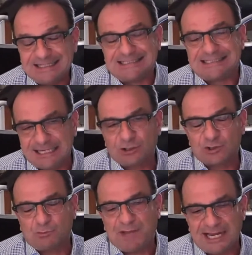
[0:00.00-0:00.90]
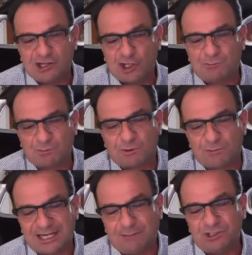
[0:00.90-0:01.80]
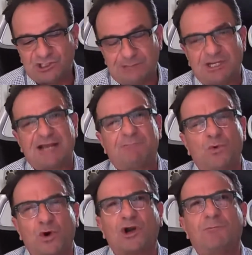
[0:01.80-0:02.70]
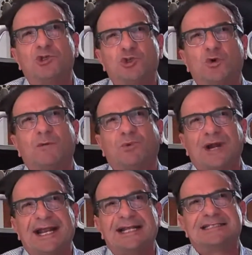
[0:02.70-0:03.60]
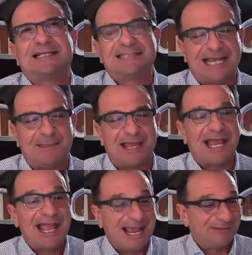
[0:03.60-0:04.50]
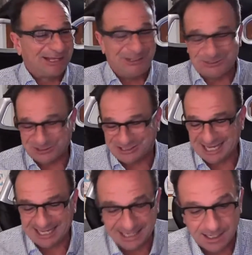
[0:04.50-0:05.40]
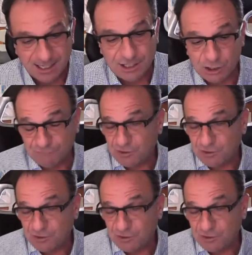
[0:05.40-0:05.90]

Skiers will pay a little bit more money, and we seem to have more mature brands attend that. And like you just said, you have